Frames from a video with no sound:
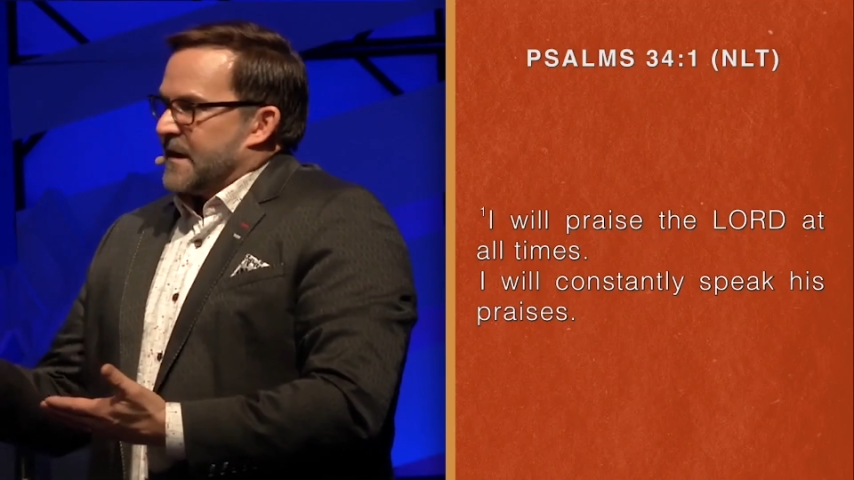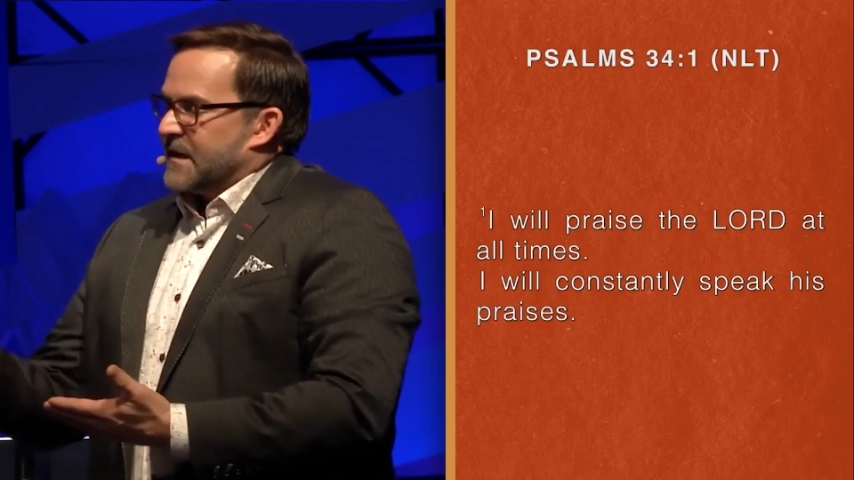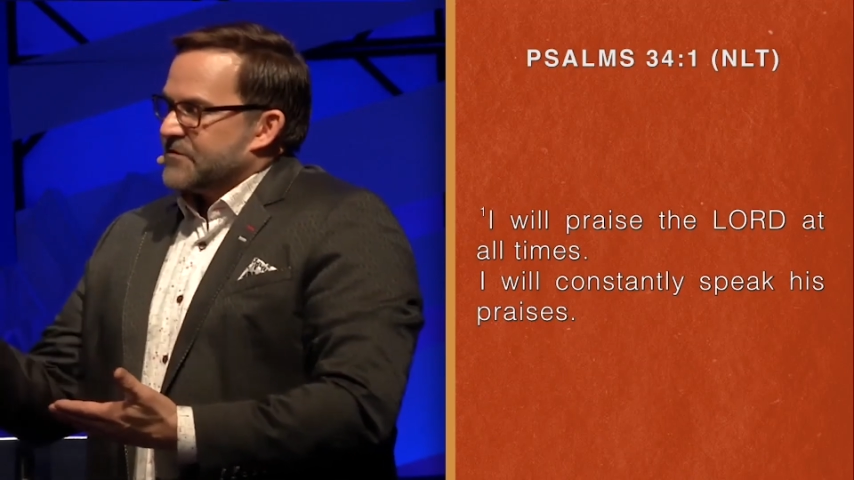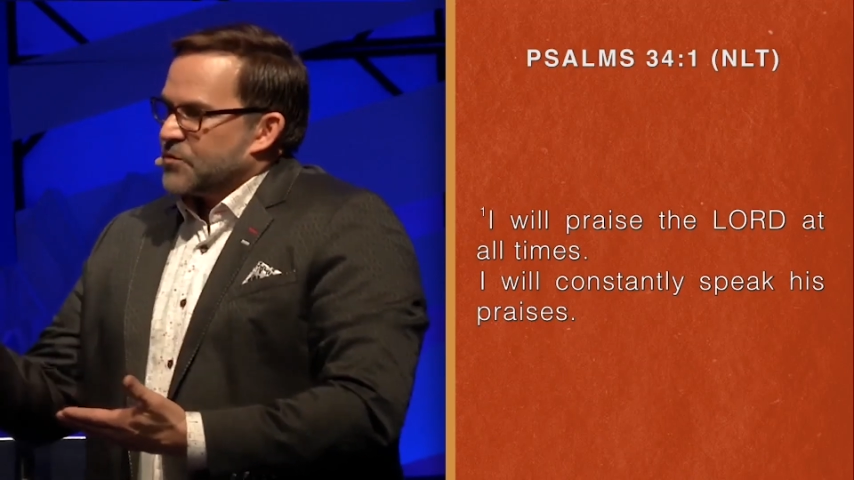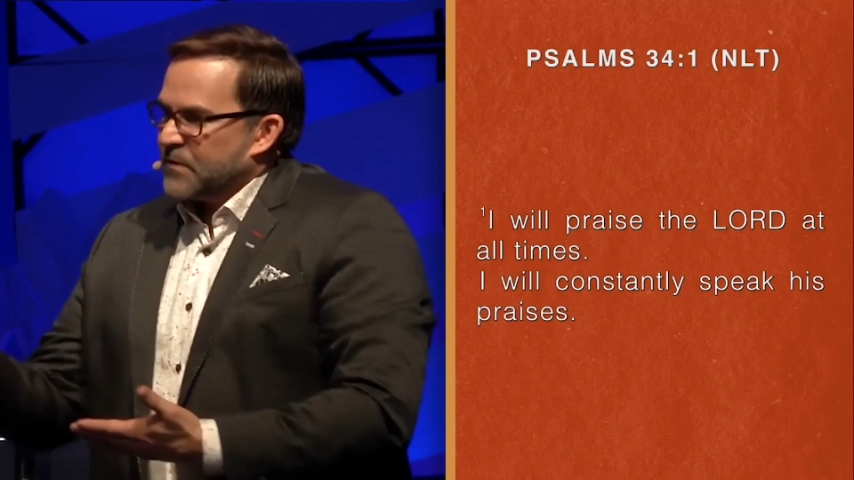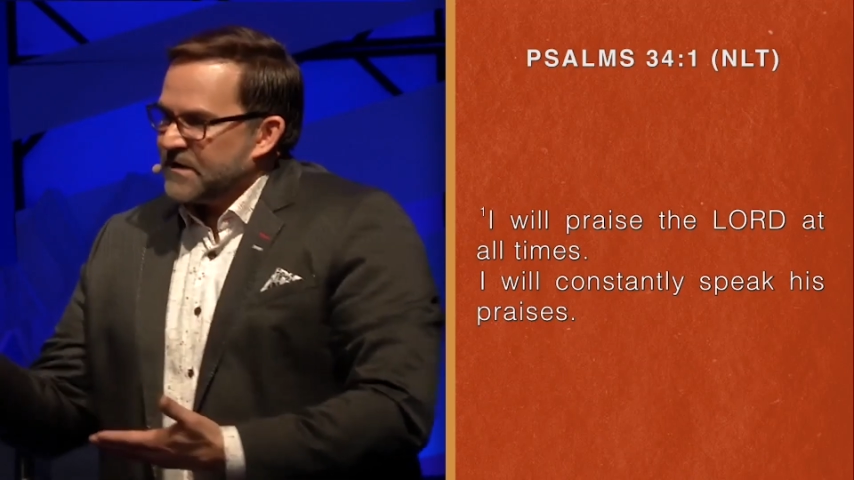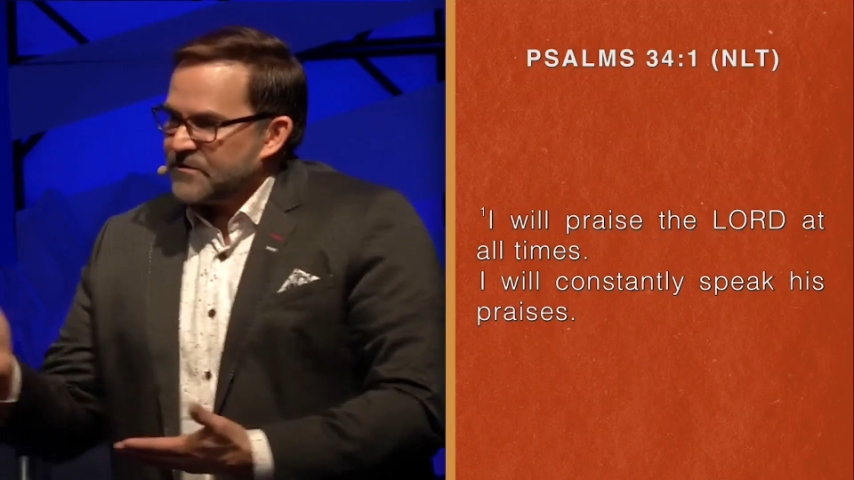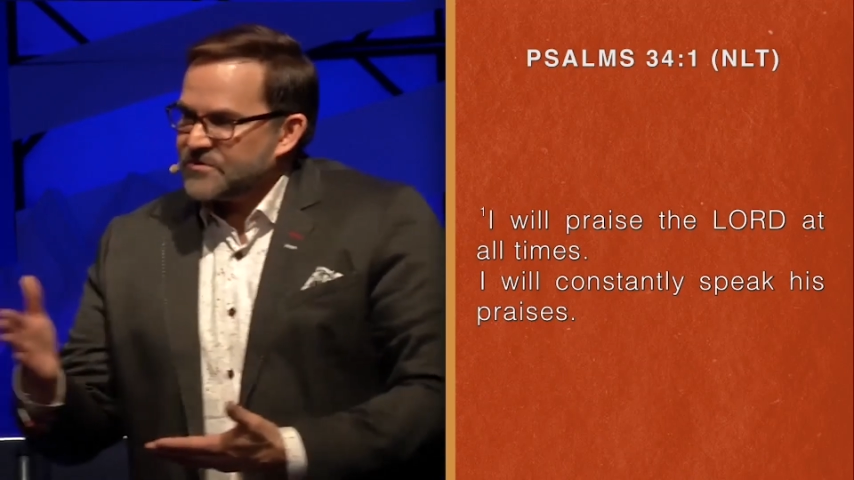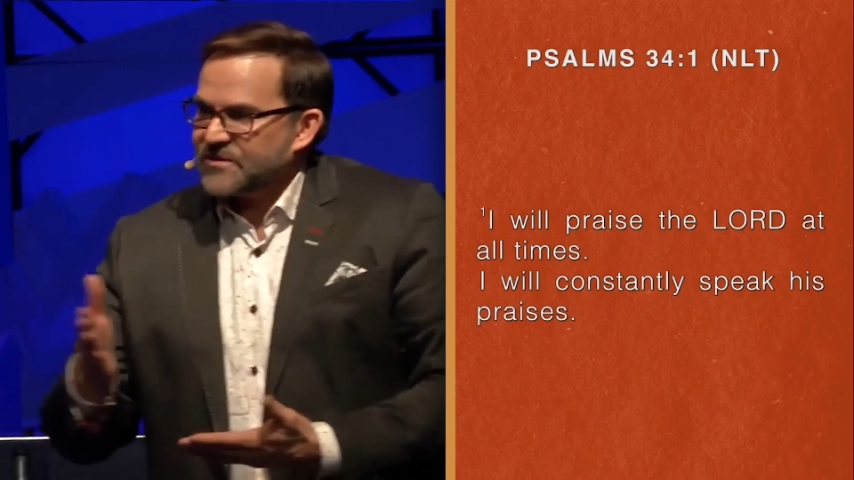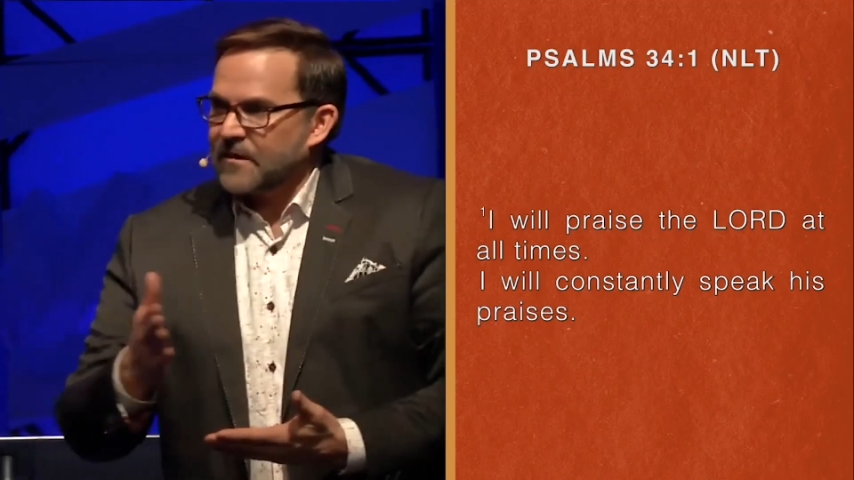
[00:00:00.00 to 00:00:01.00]
And if you read
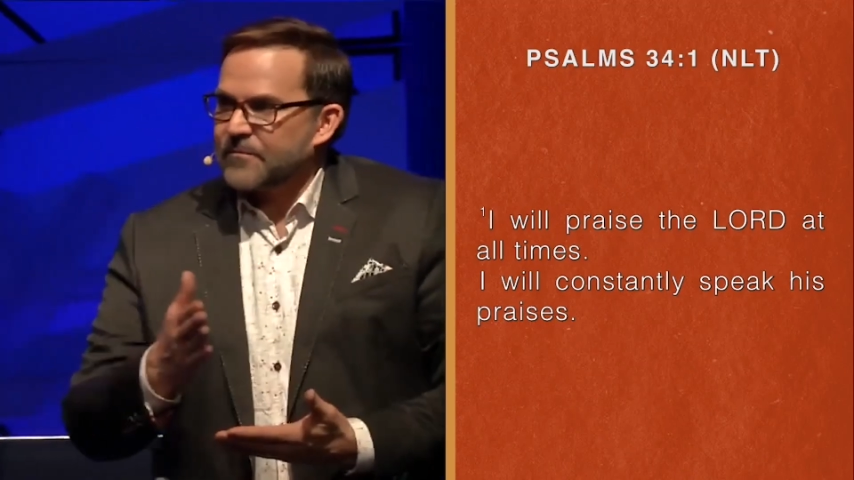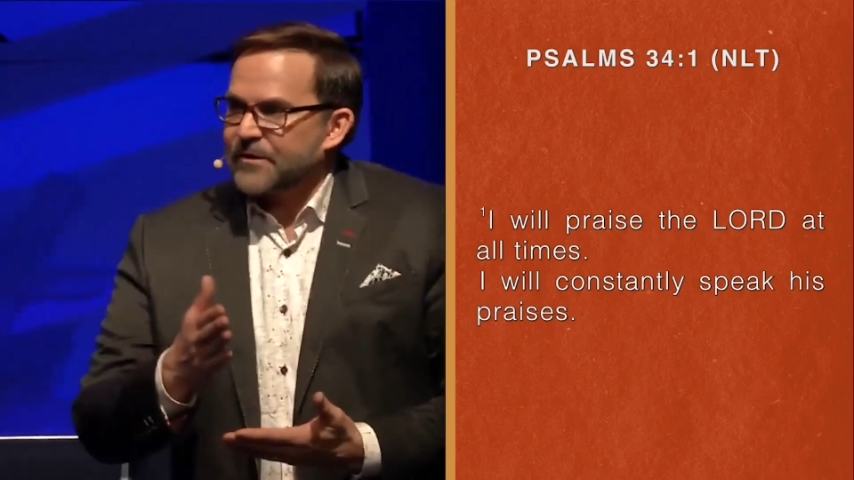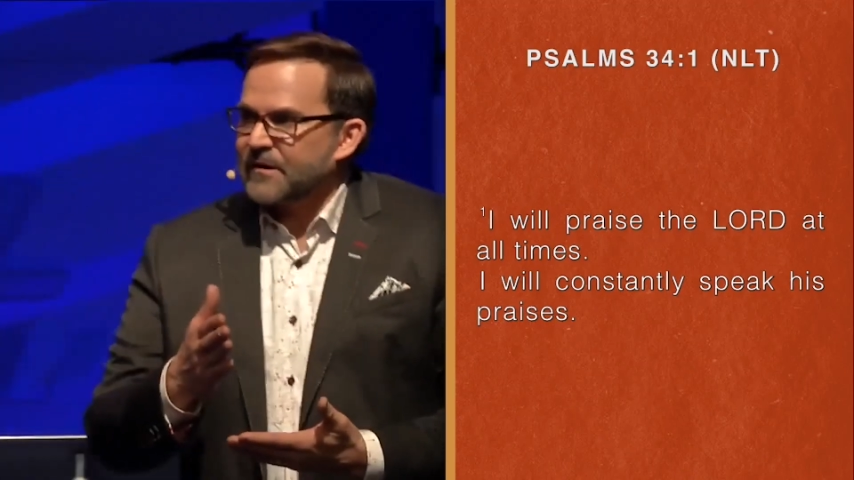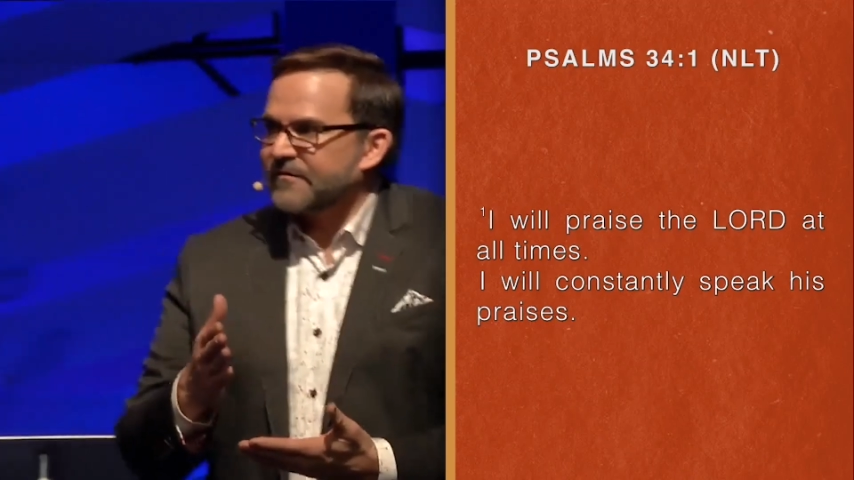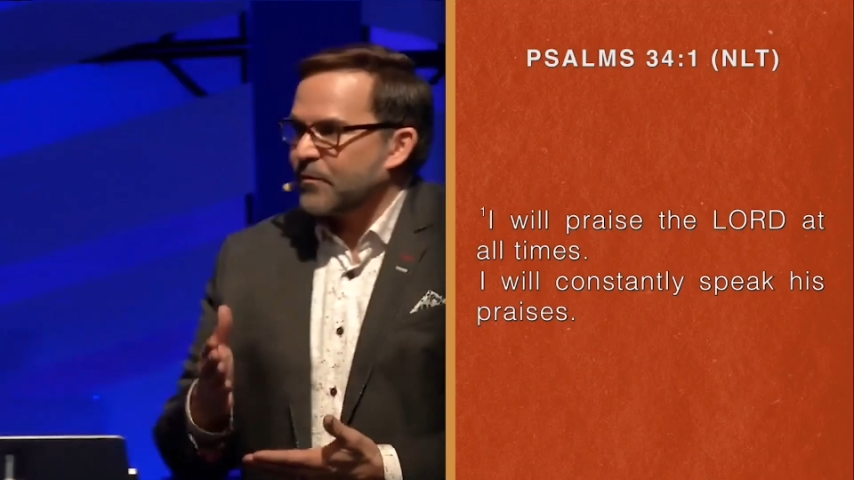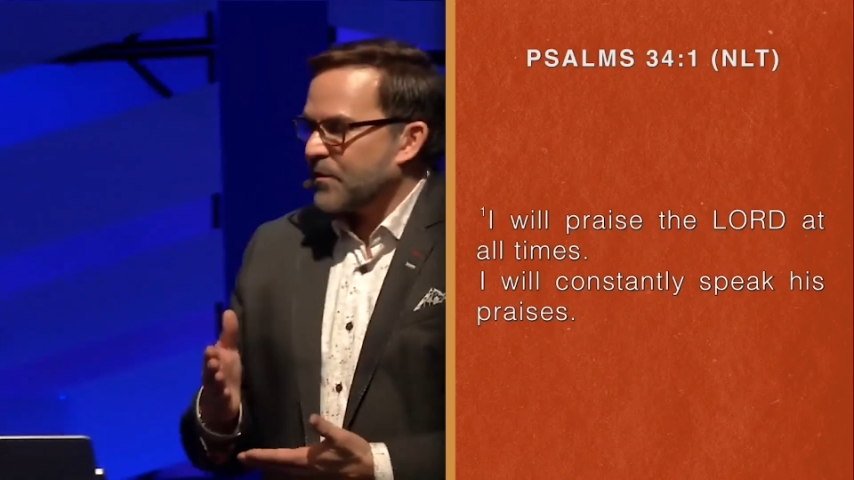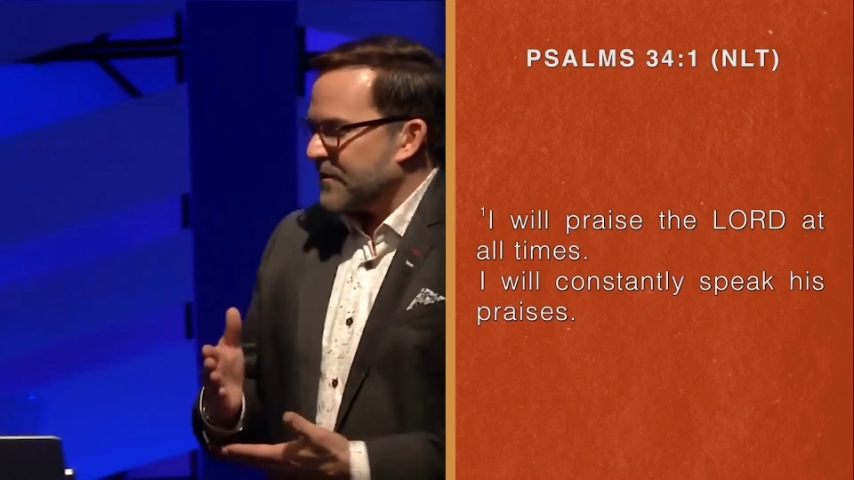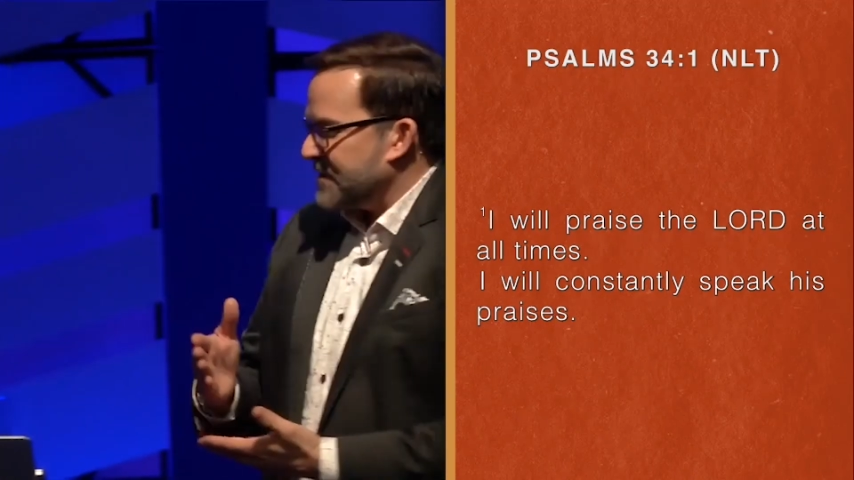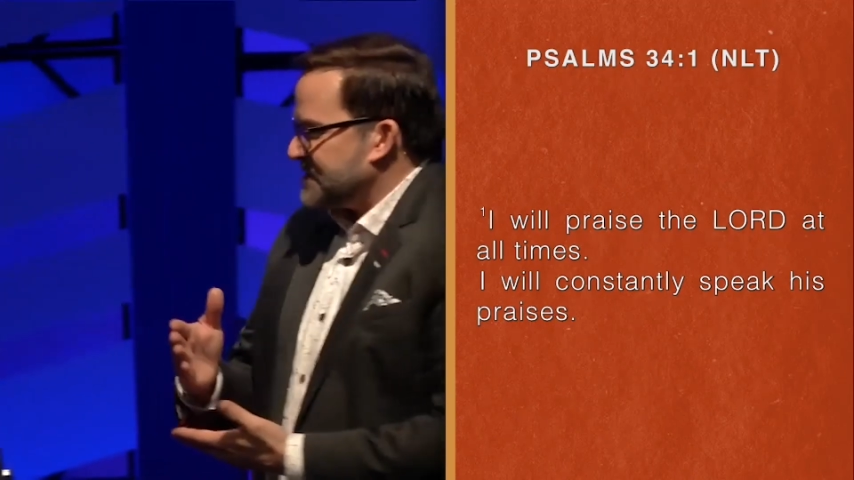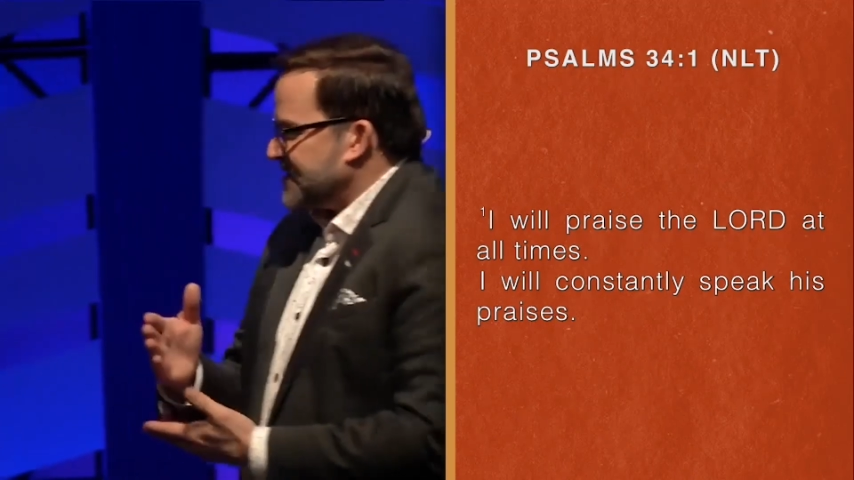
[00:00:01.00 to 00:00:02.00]
through Psalm 34, there's